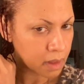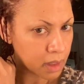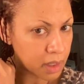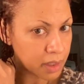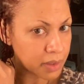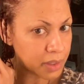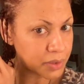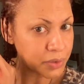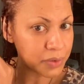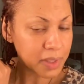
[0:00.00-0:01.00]
And then
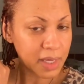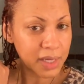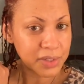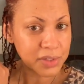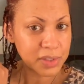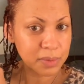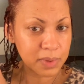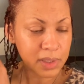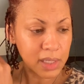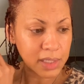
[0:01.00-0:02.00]
do the edges
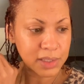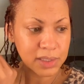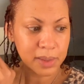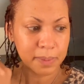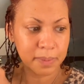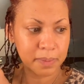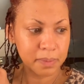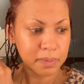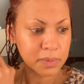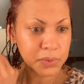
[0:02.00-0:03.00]
with like some
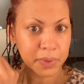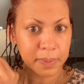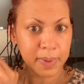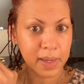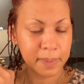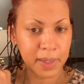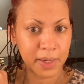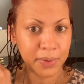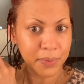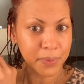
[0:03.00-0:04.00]
sort of
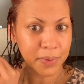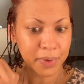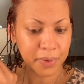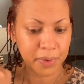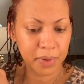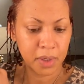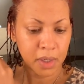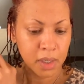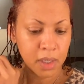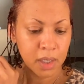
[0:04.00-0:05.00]
pomade or
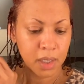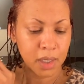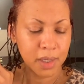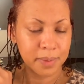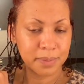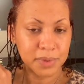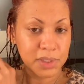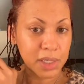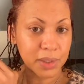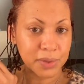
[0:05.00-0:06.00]

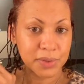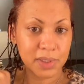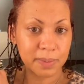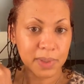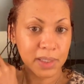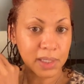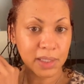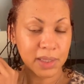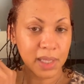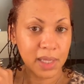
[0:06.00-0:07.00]
gel or something
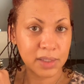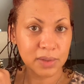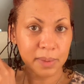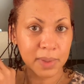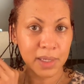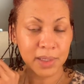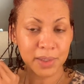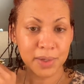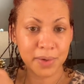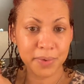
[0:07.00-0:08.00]
like that, so I'm not
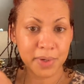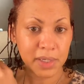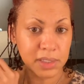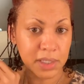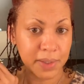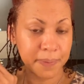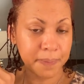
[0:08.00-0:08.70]
looking all crazy.